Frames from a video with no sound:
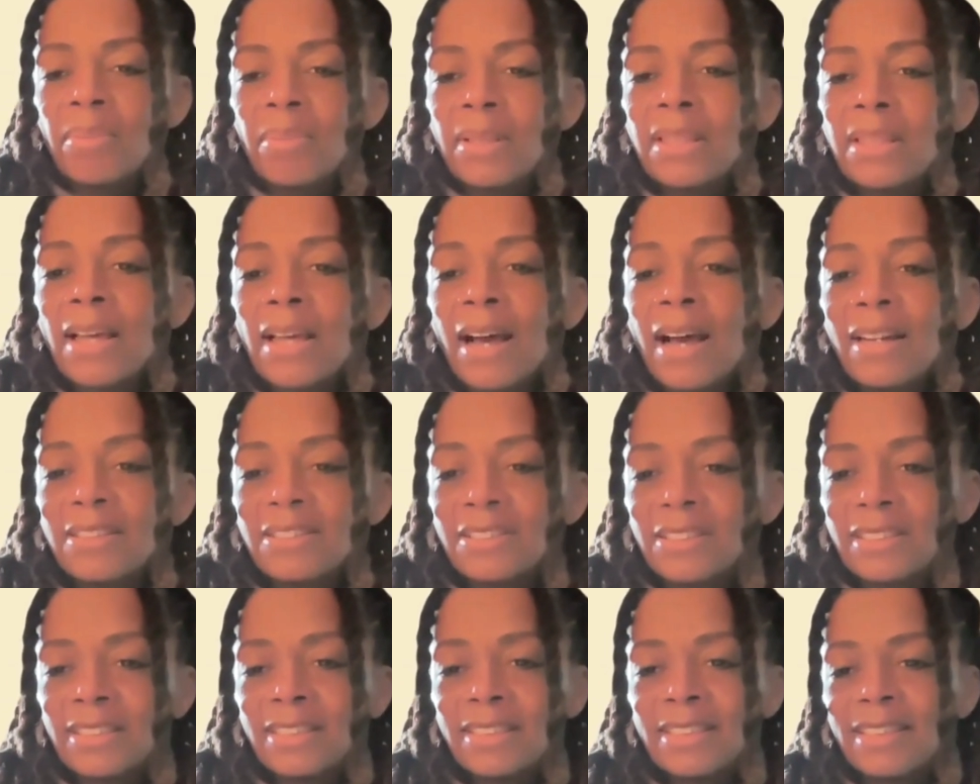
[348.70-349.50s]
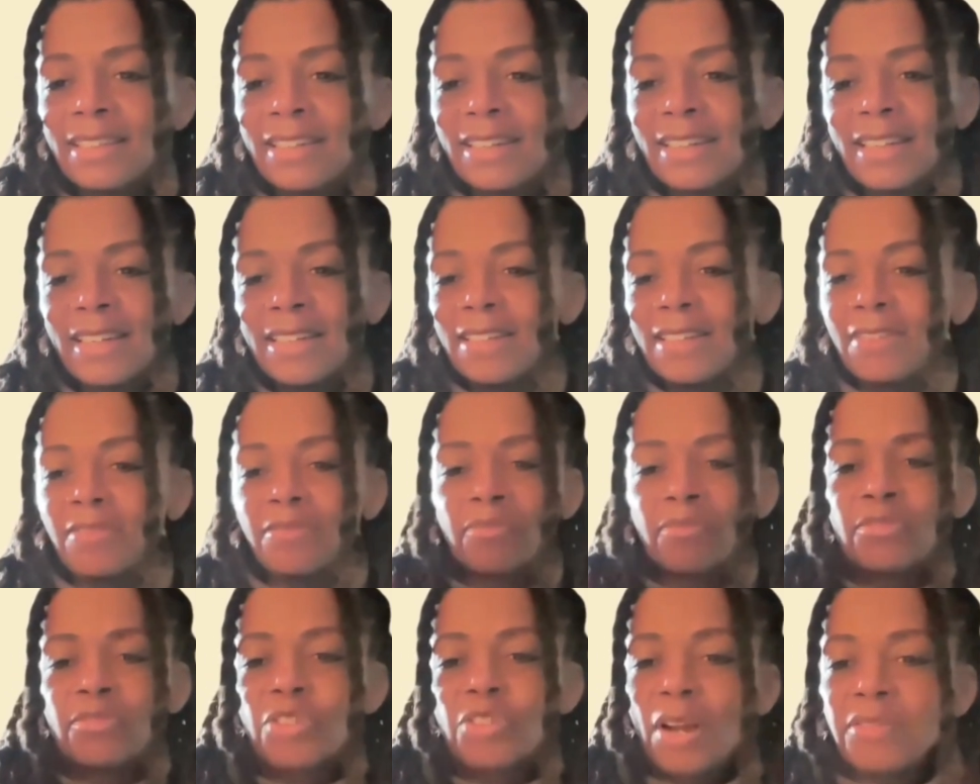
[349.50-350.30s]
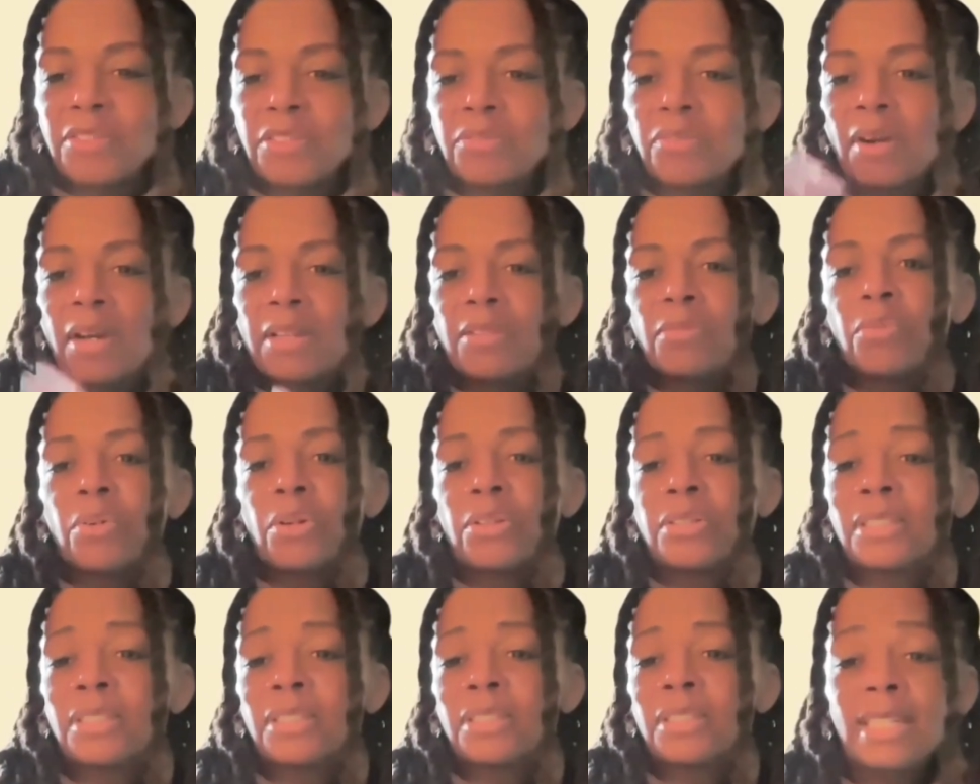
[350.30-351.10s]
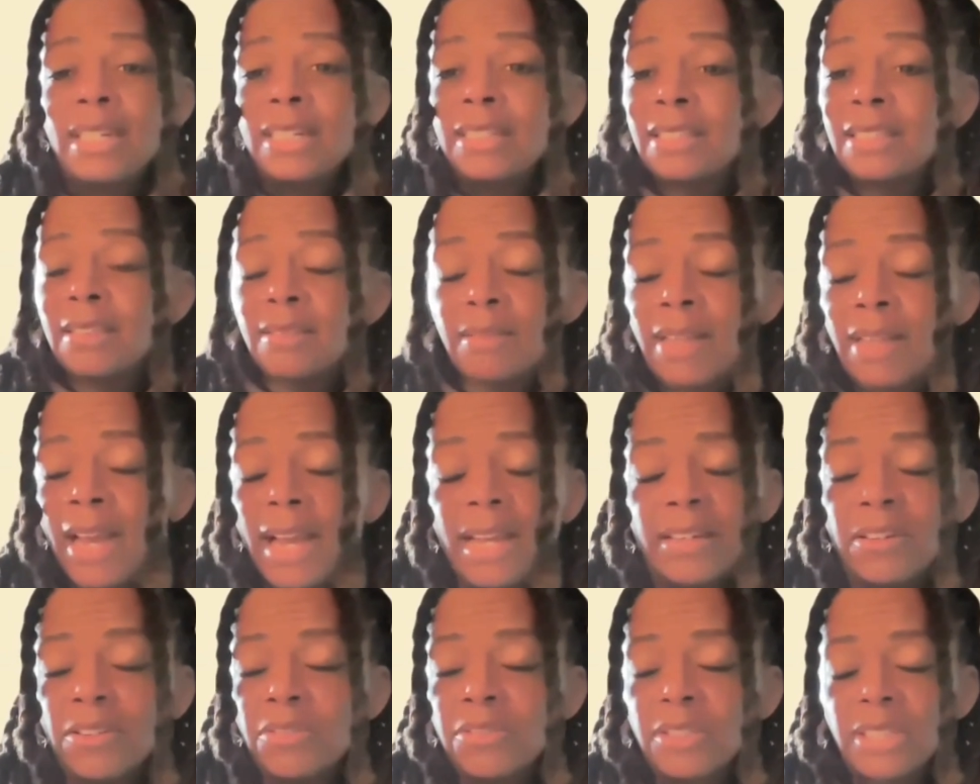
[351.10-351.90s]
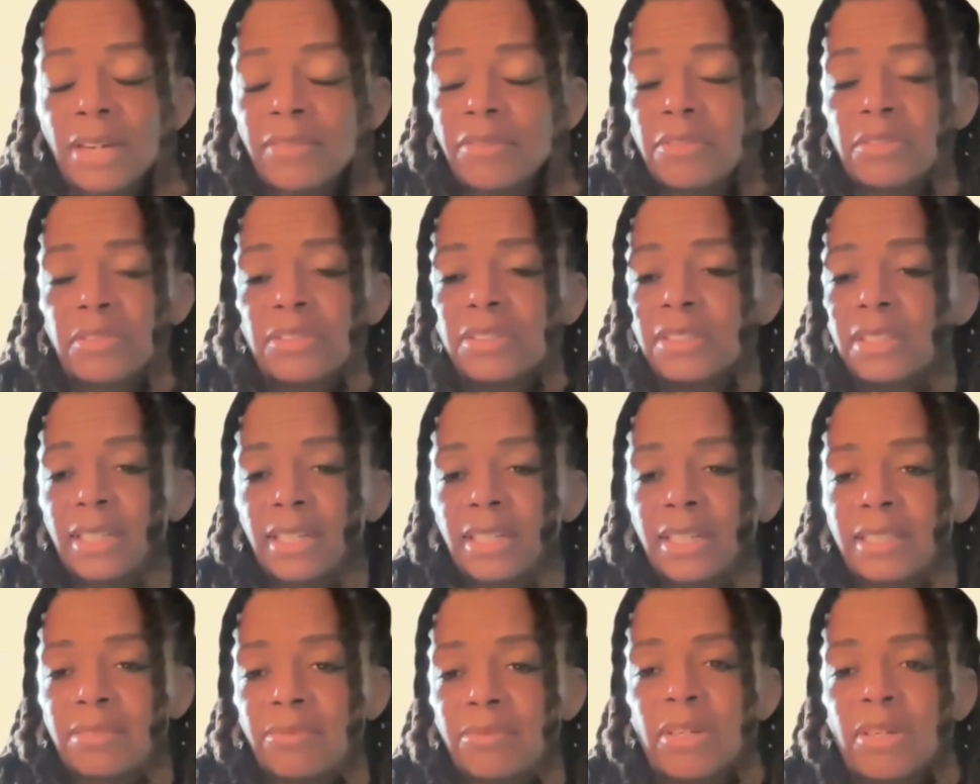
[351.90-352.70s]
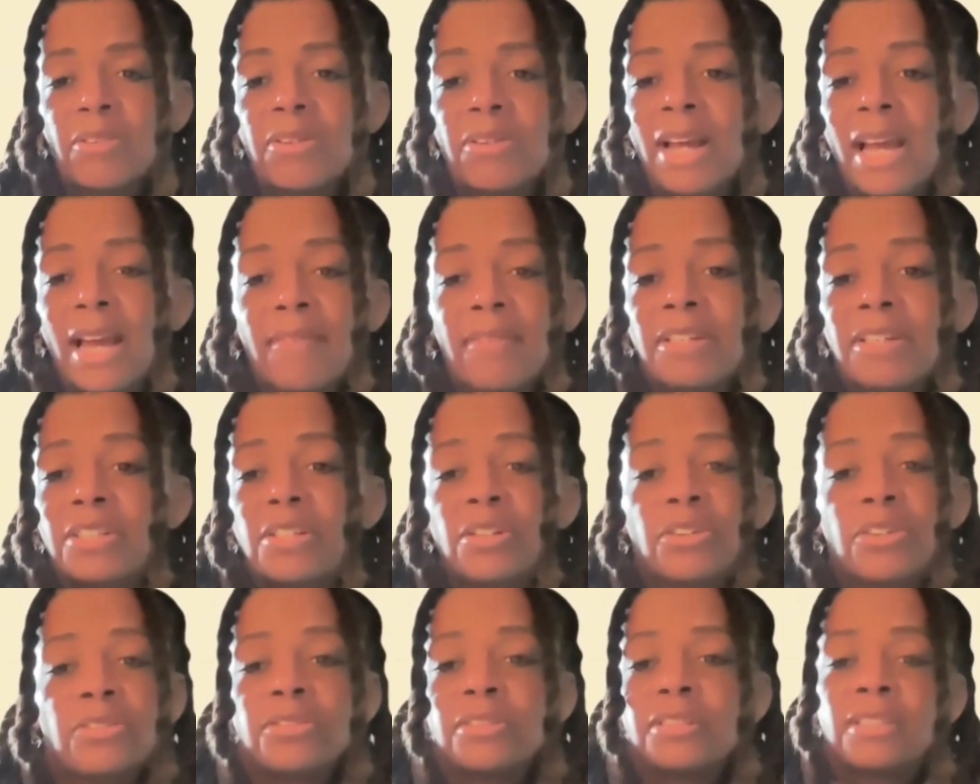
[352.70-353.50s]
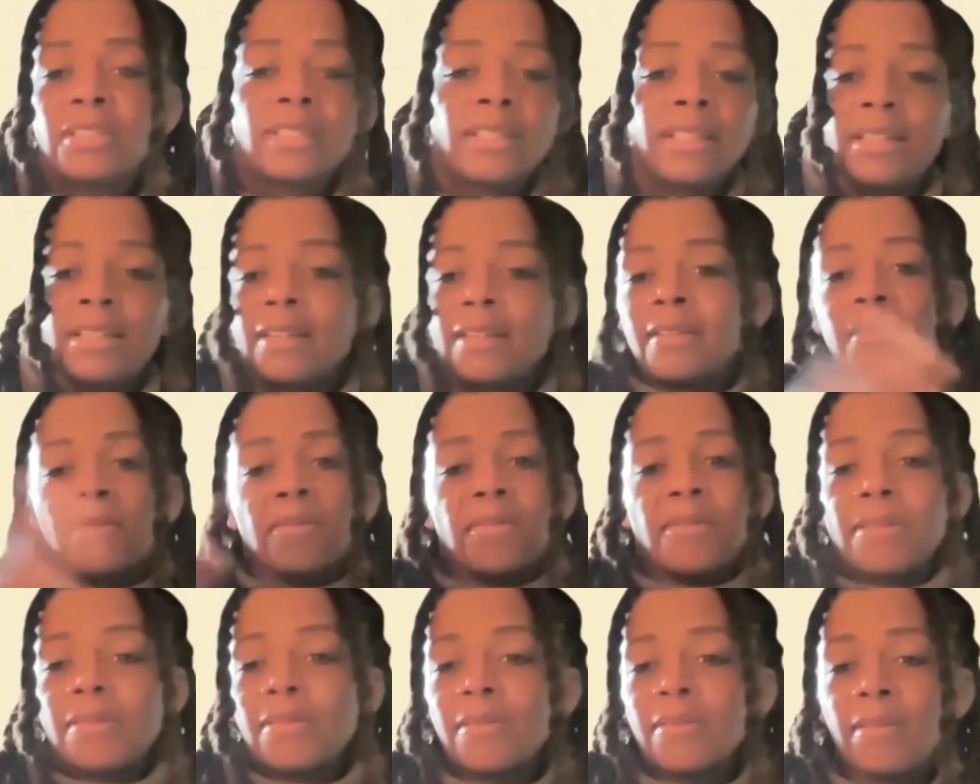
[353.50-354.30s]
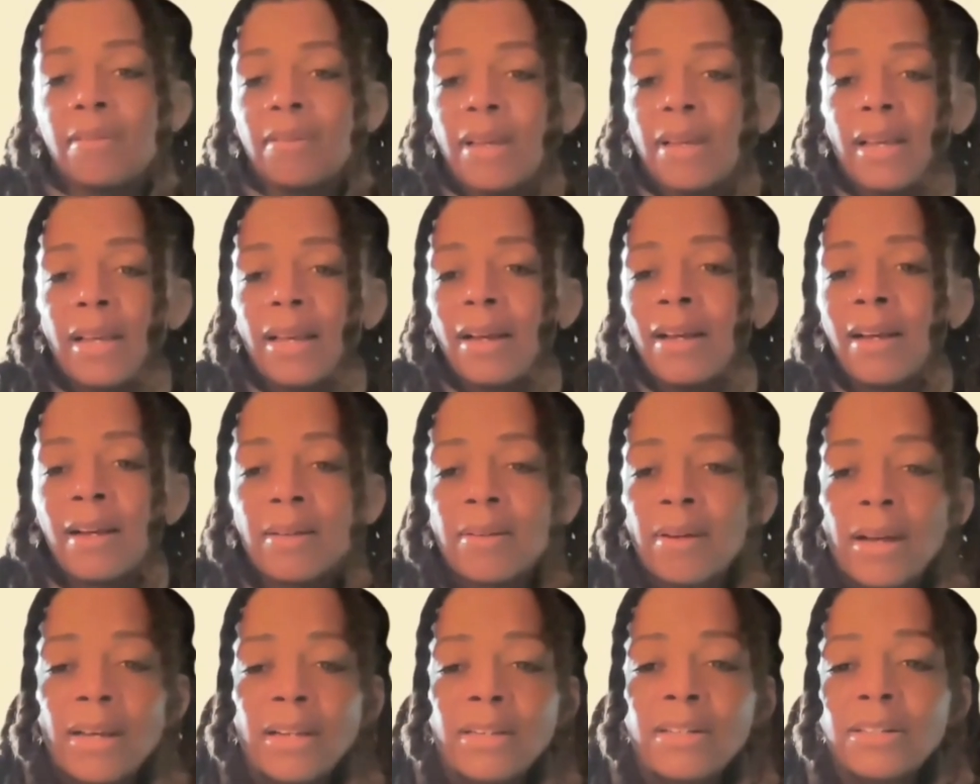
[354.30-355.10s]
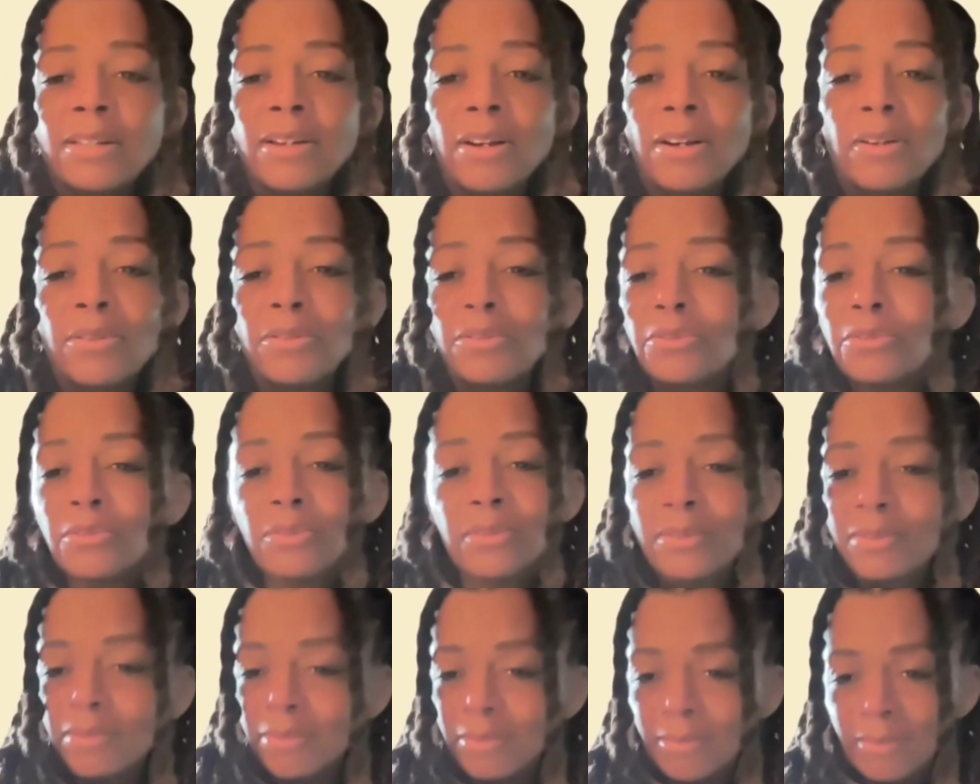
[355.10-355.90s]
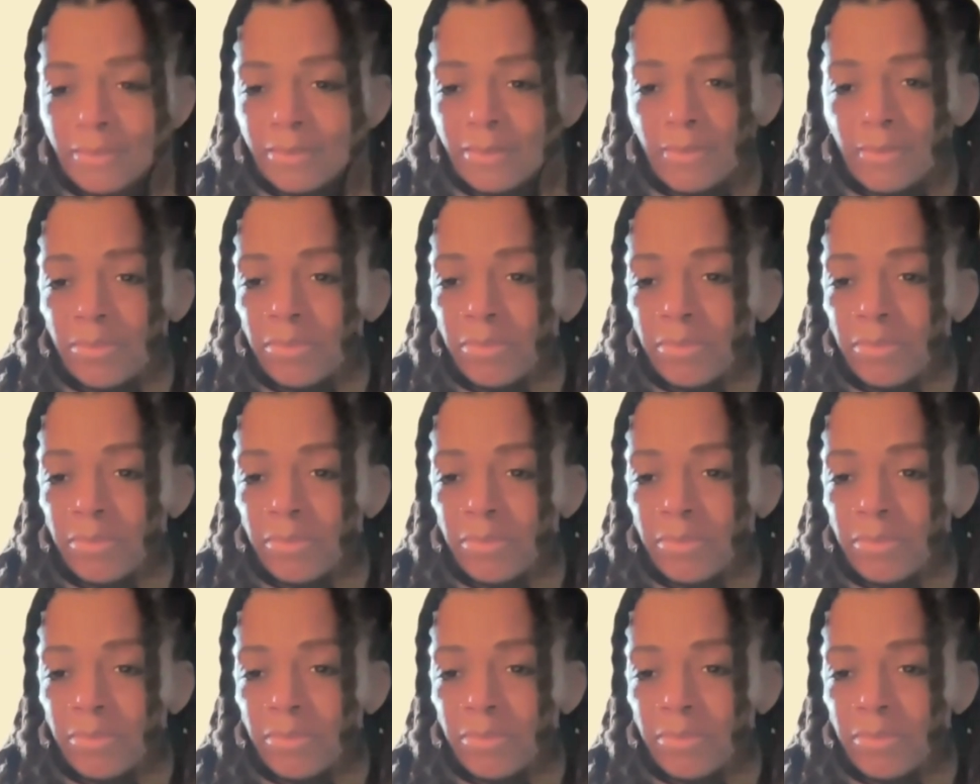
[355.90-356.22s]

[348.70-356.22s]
pathologist, and he travels around the world, and he doesn't diagnose ever SIDS. We don't have adult unknown,